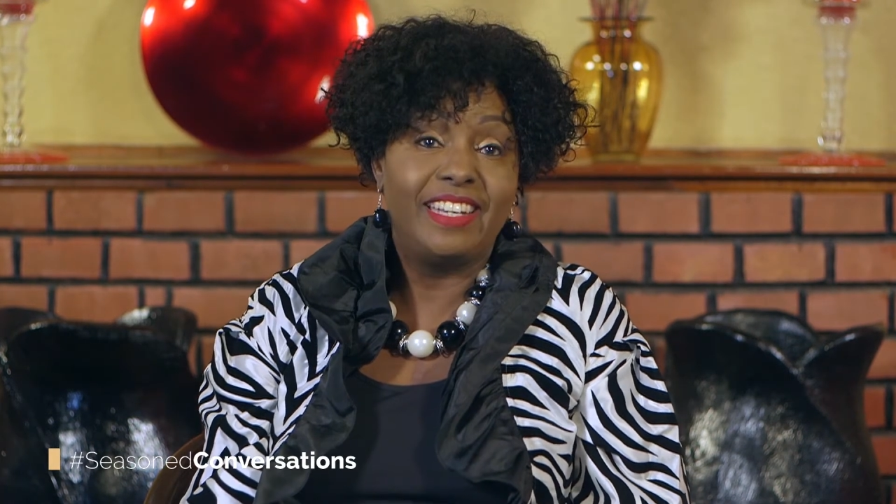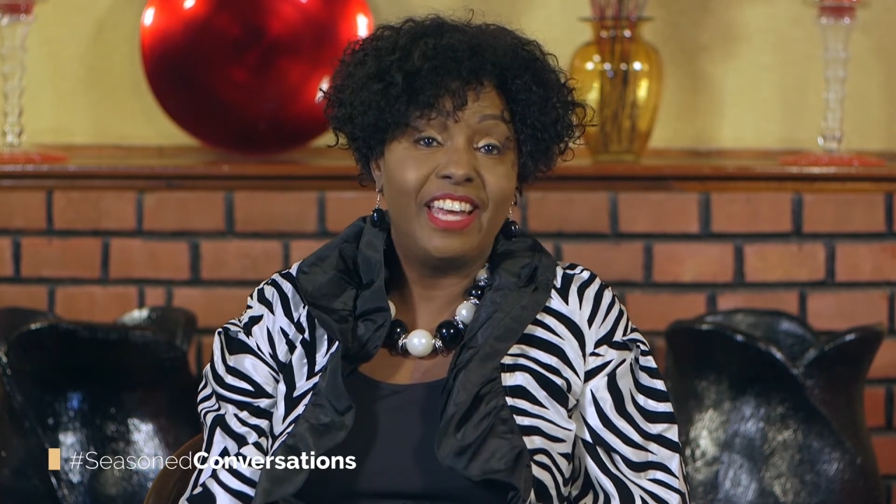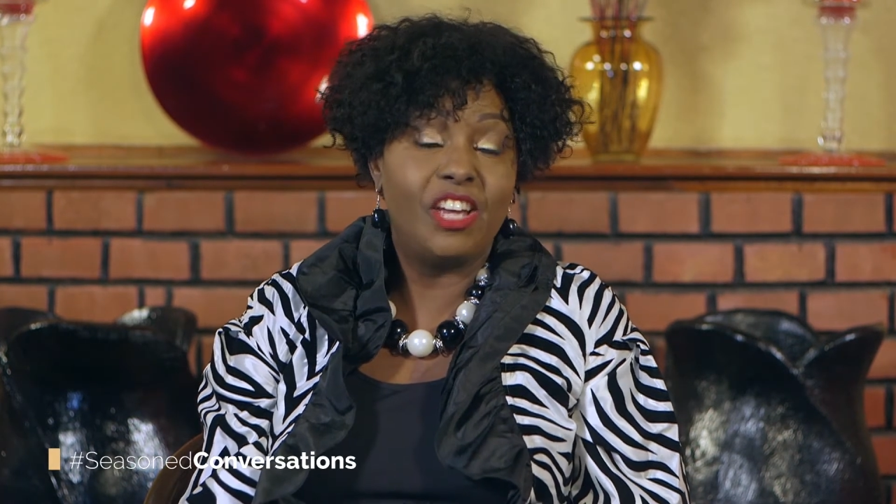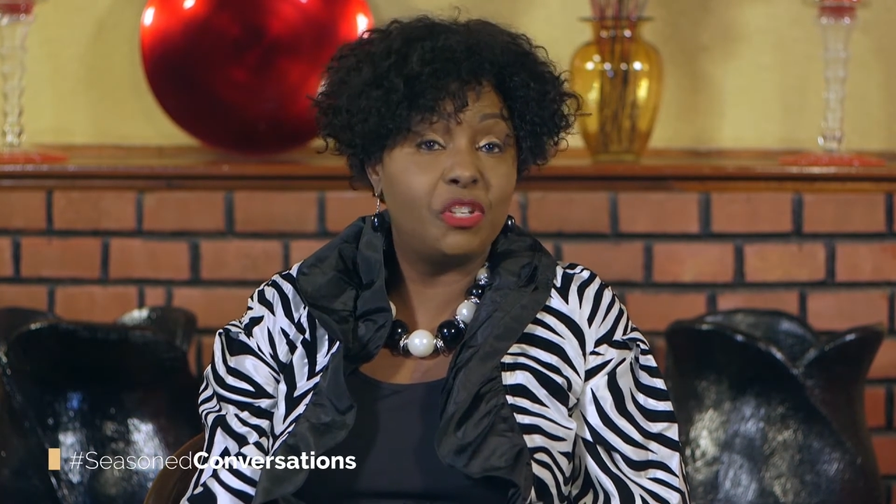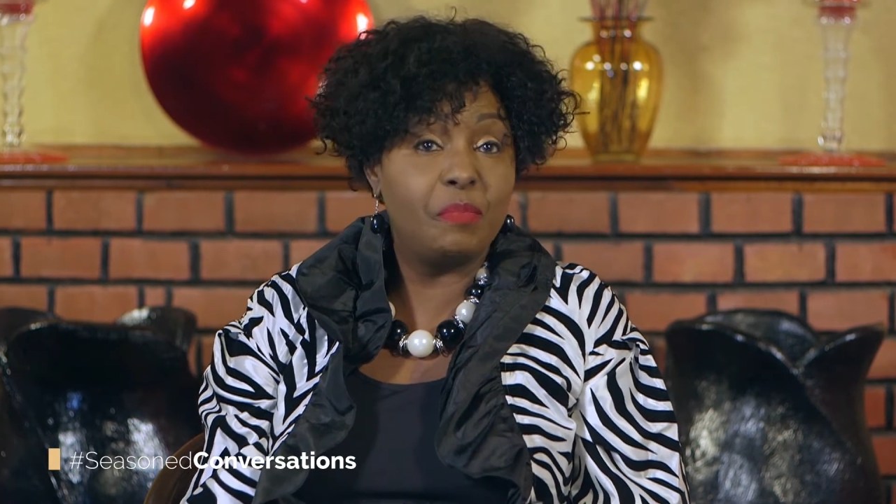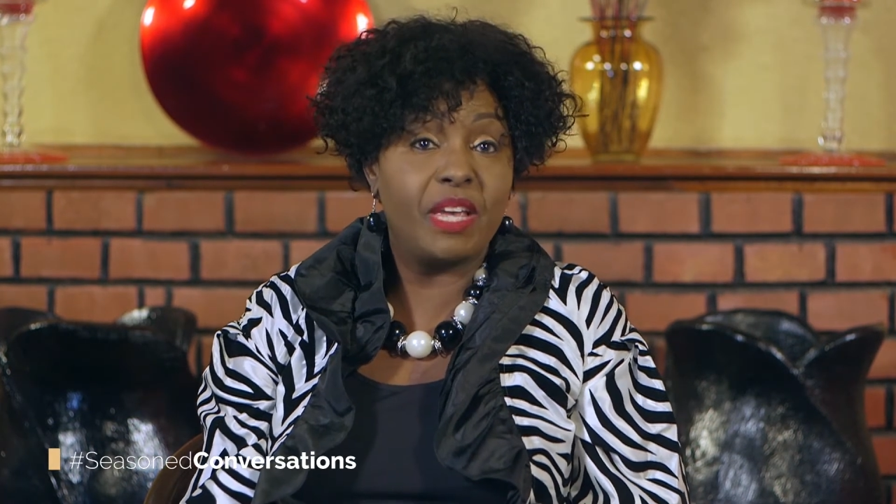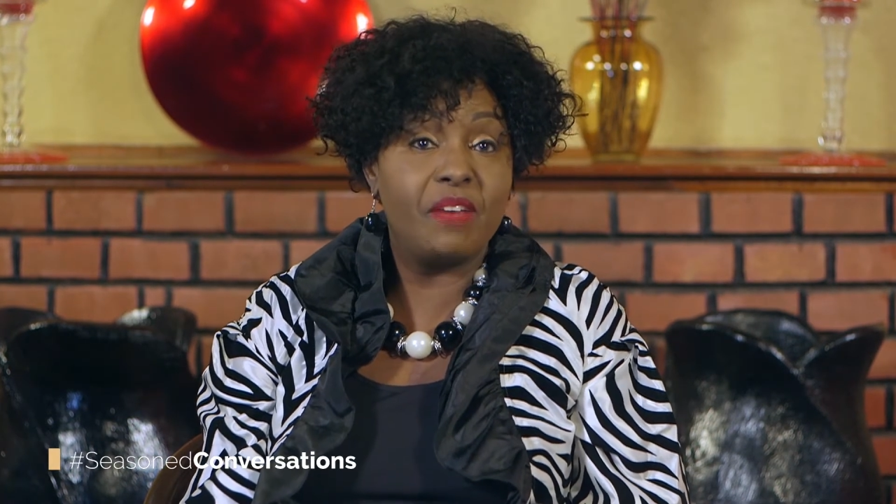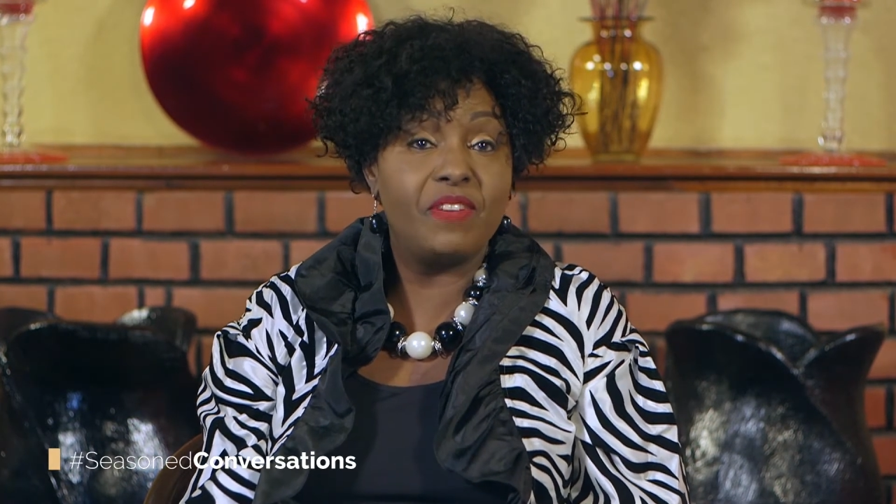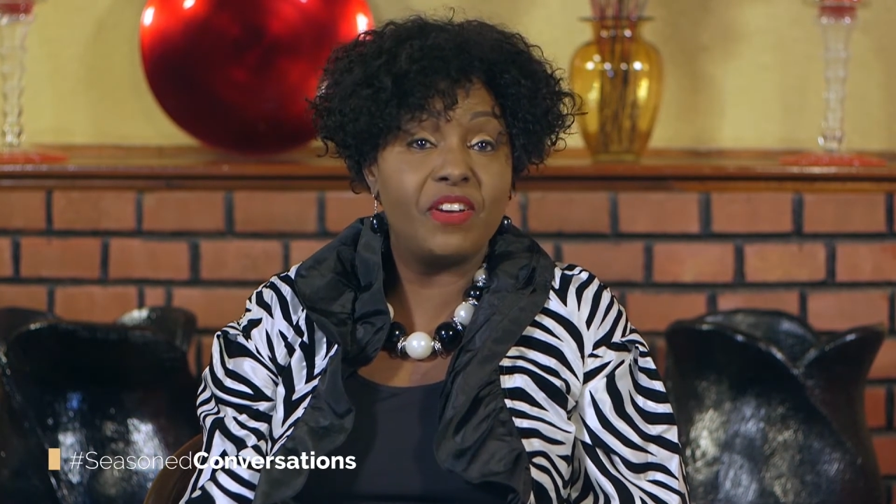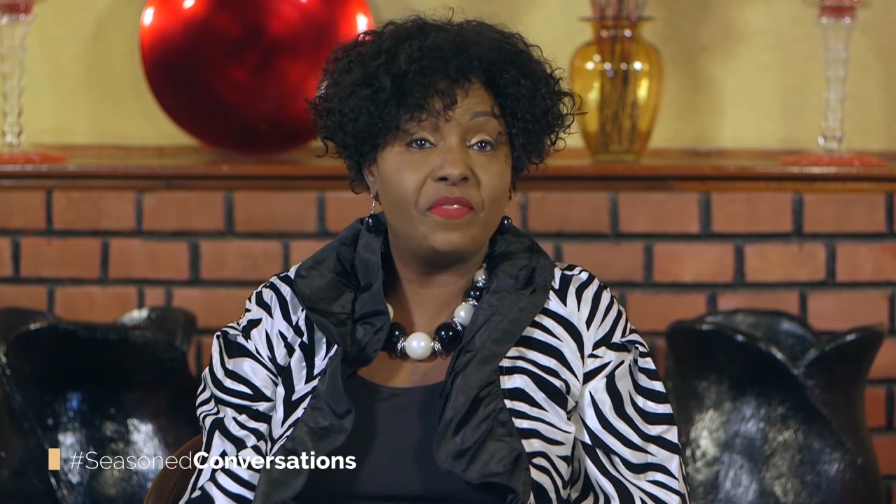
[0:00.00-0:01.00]
and she
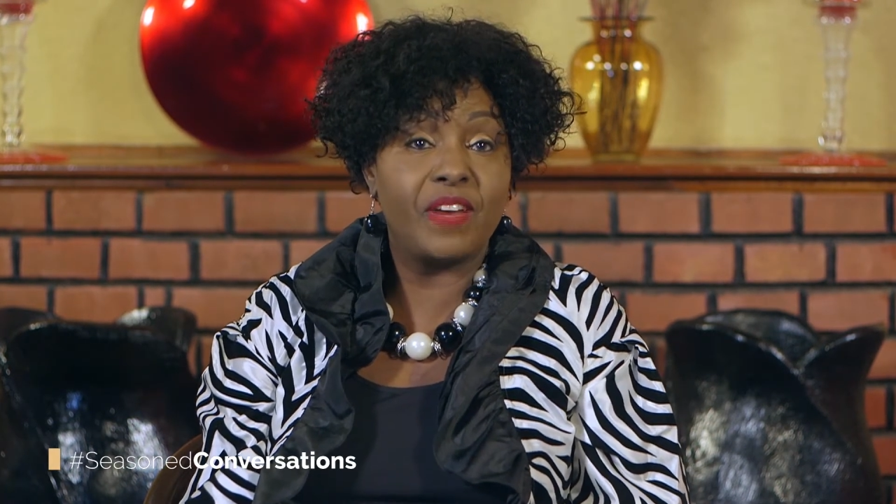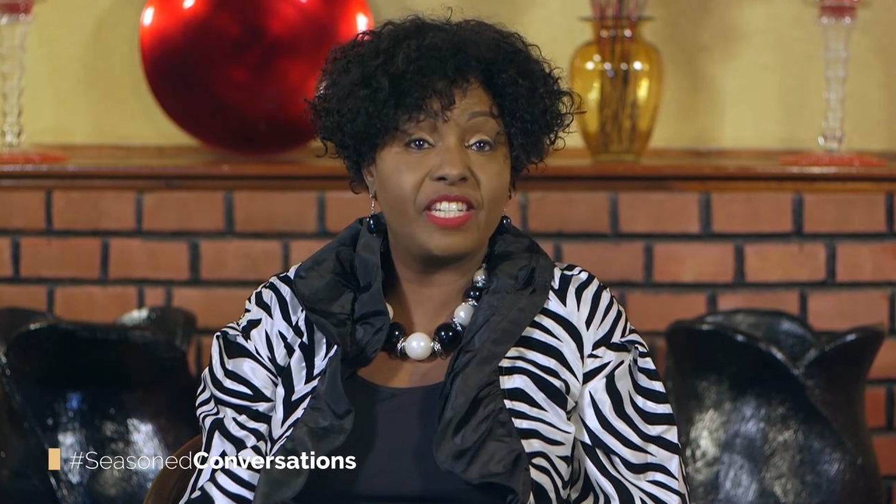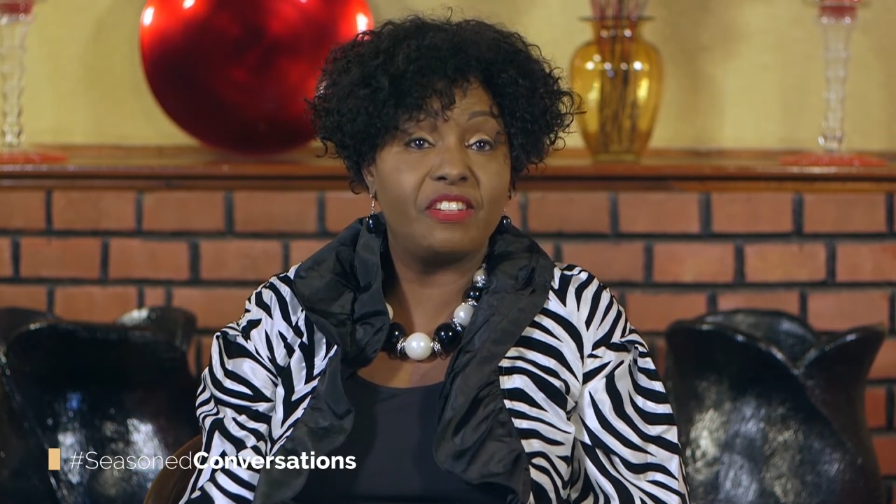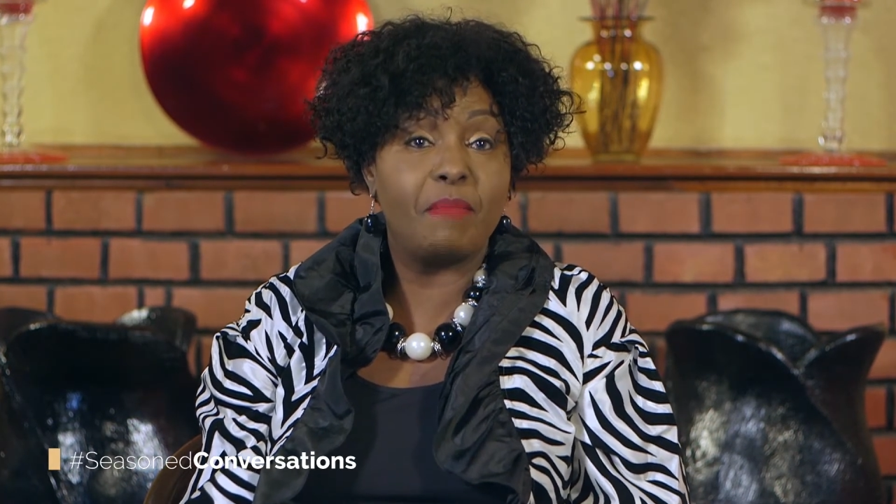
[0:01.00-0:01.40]
became very effective.